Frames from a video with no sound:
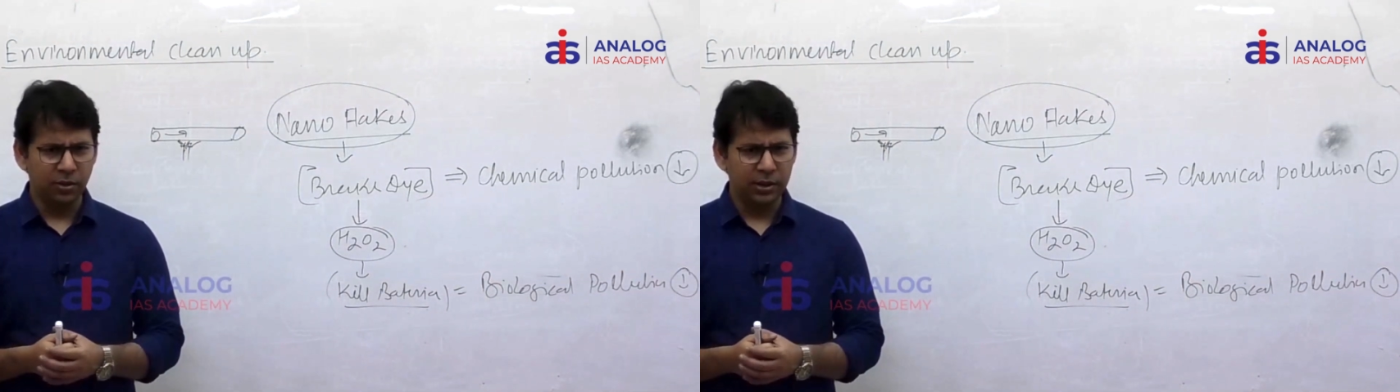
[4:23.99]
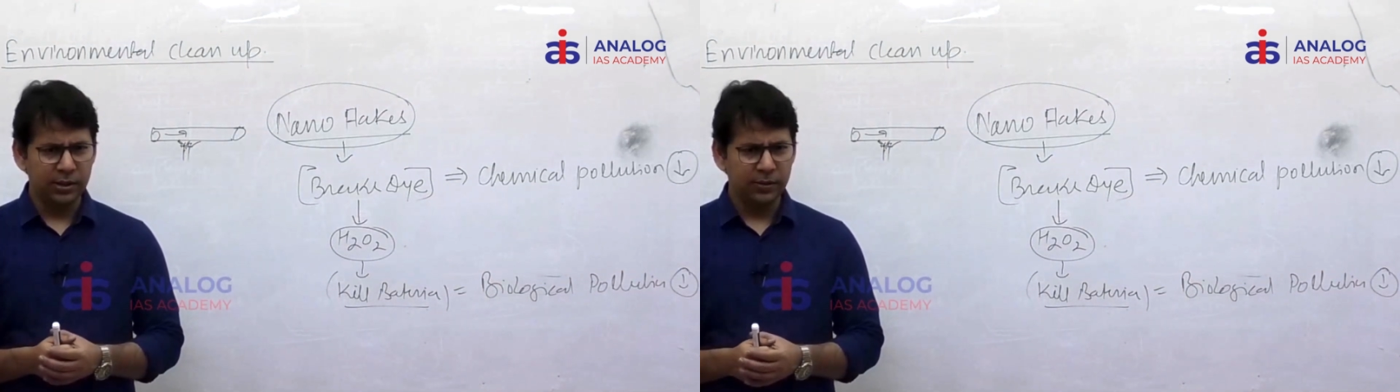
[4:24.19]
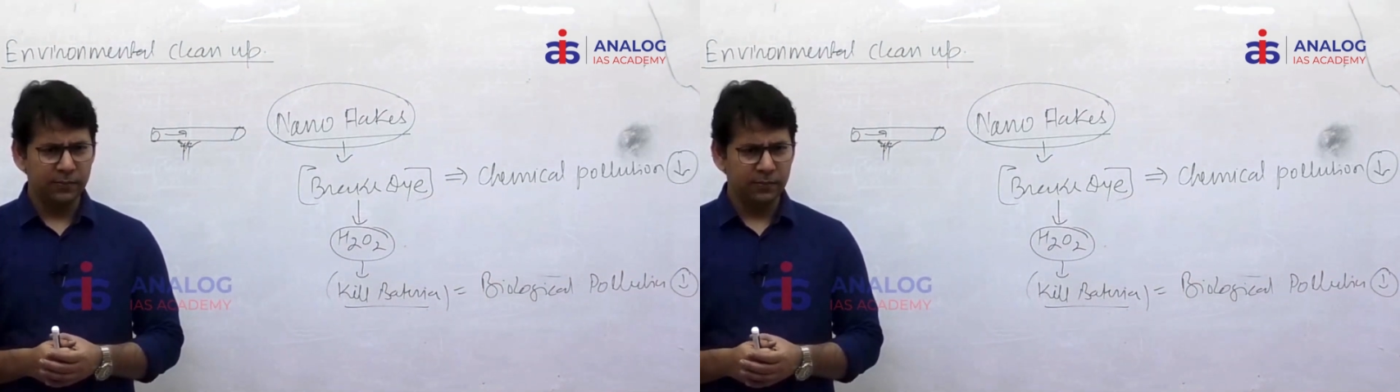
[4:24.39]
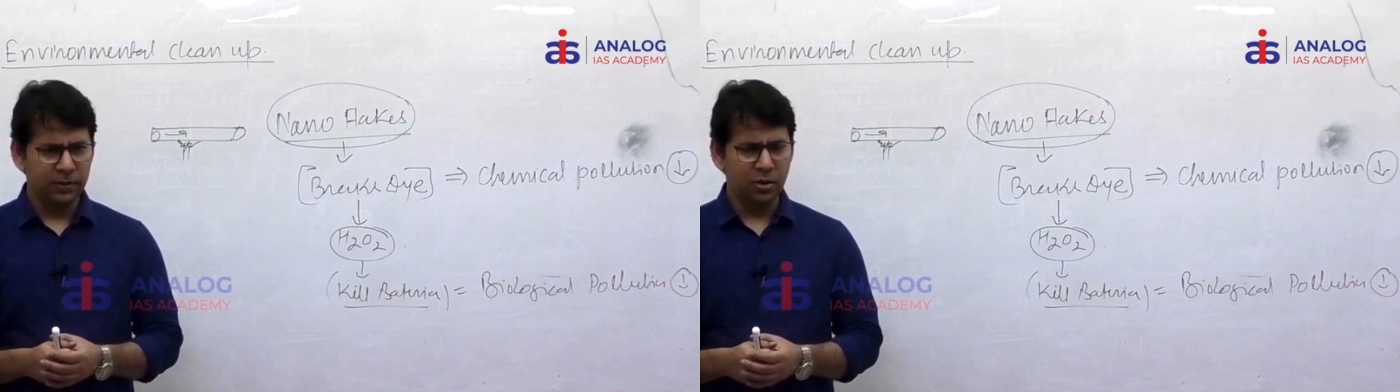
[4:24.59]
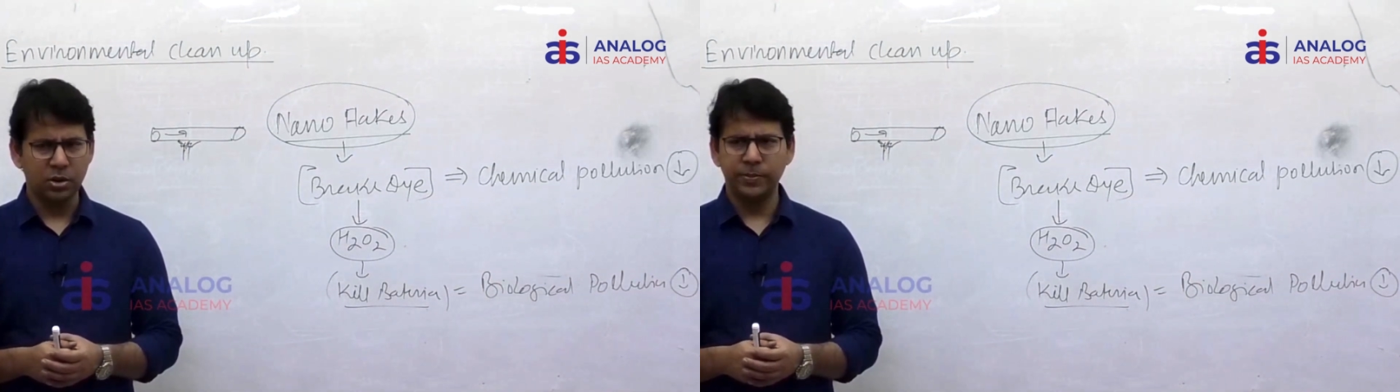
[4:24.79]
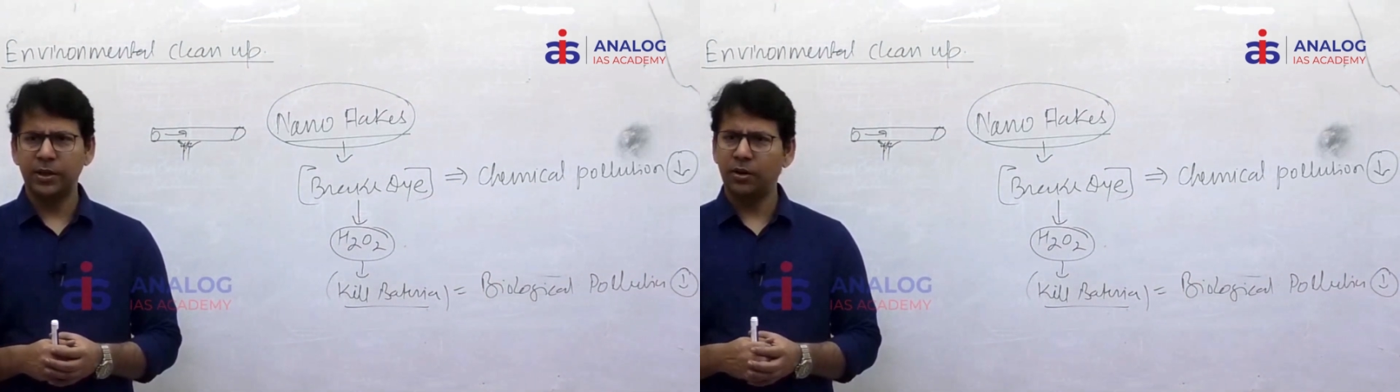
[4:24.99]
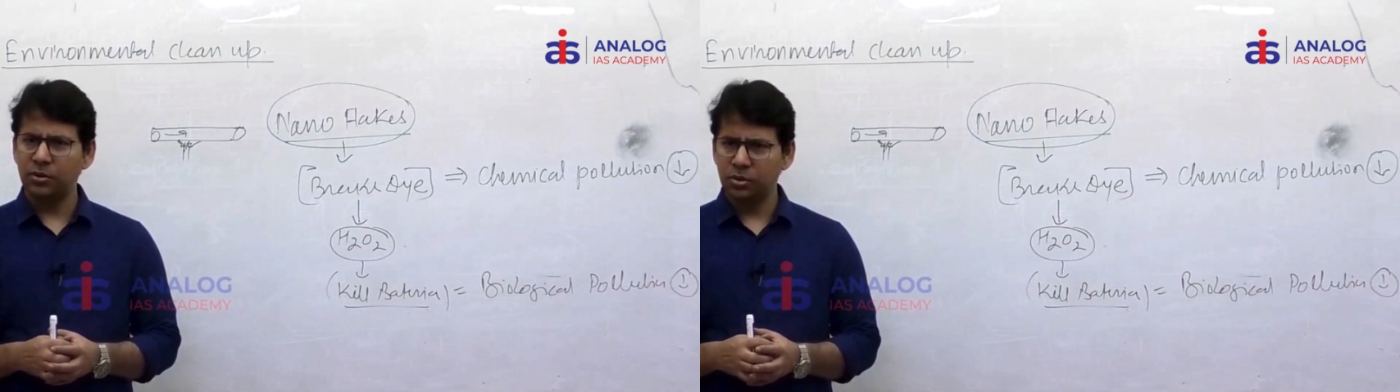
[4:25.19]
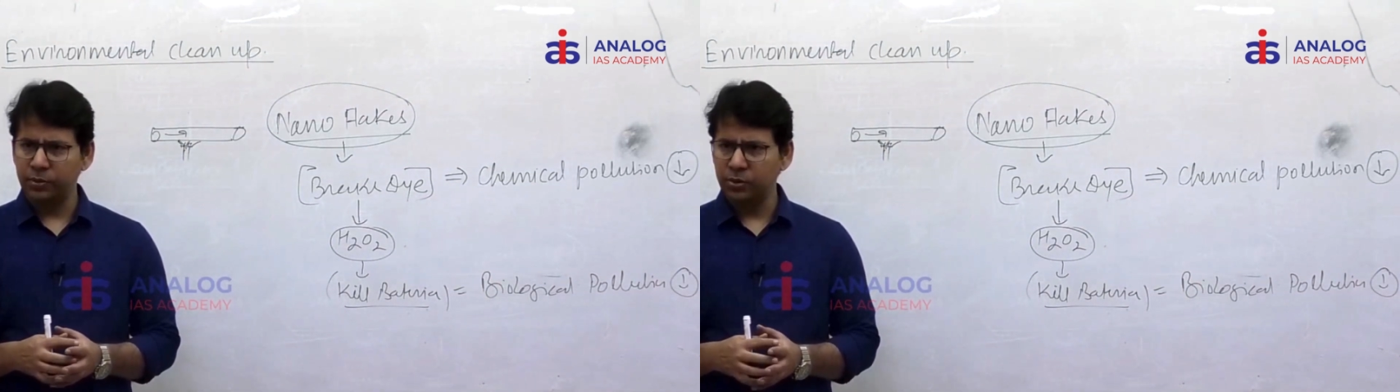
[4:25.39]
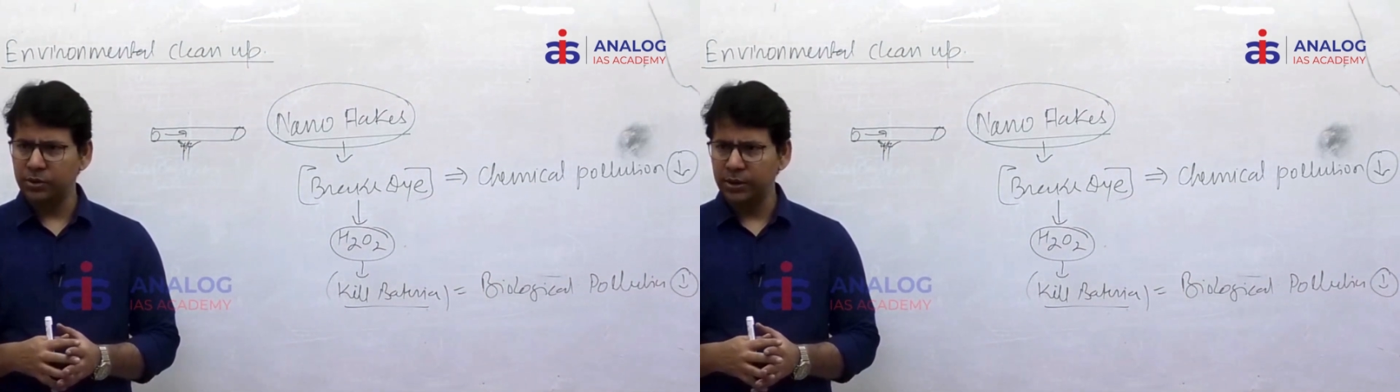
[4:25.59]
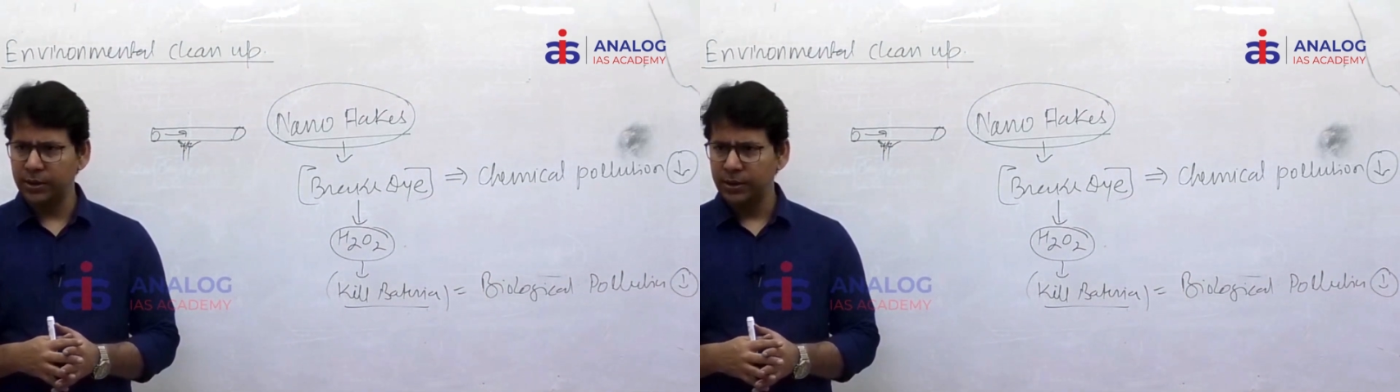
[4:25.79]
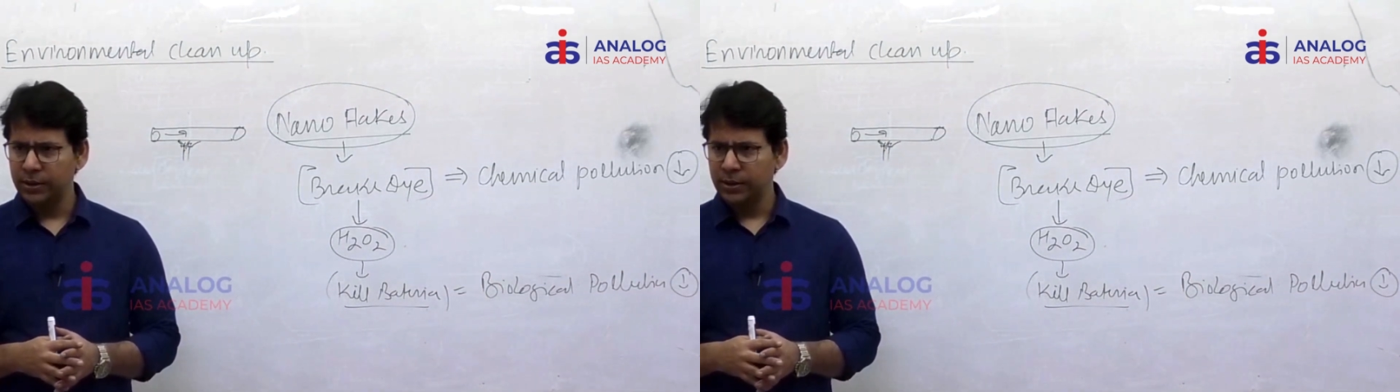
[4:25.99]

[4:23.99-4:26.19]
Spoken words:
only. In hospital also we use it